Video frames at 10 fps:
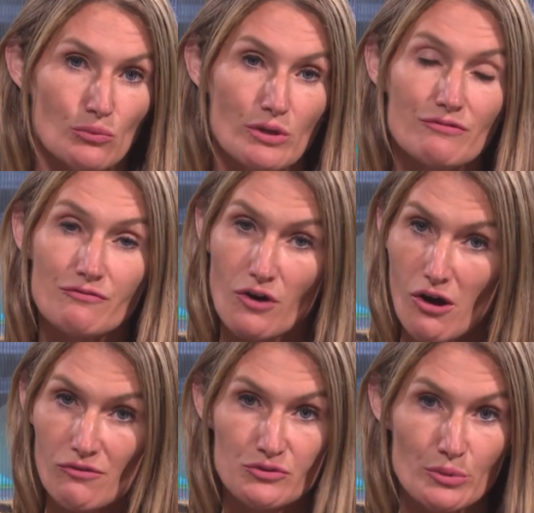We've
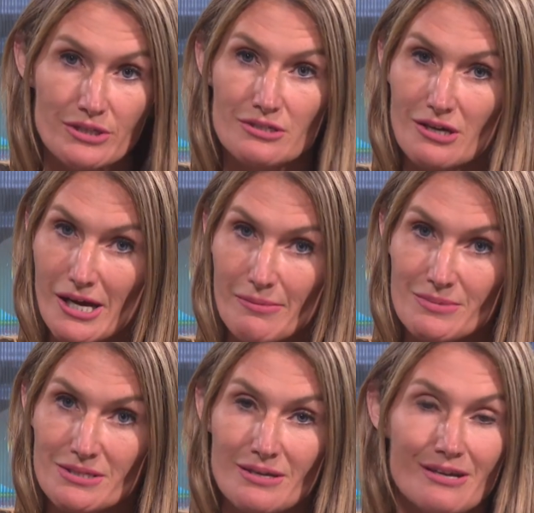evolved with the times